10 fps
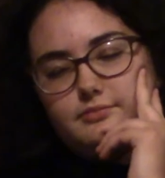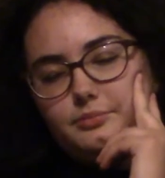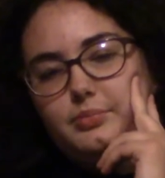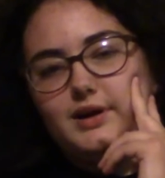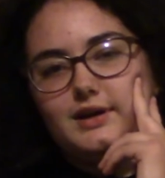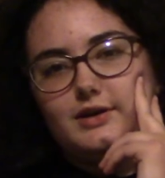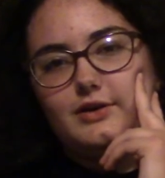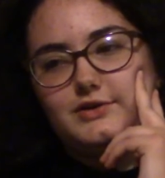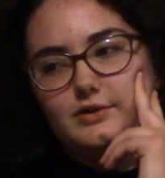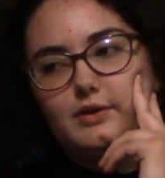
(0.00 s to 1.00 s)
But it could
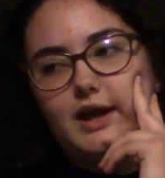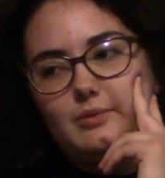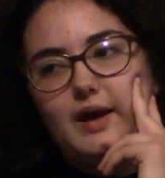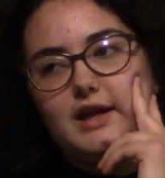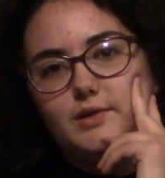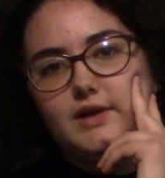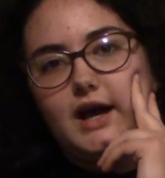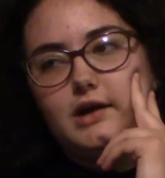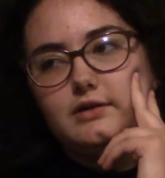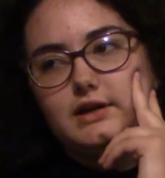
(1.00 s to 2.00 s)
also like weigh you
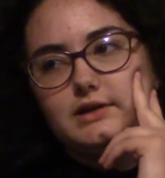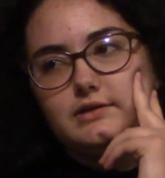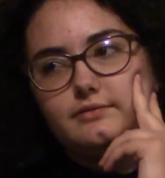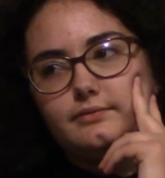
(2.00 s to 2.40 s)
down and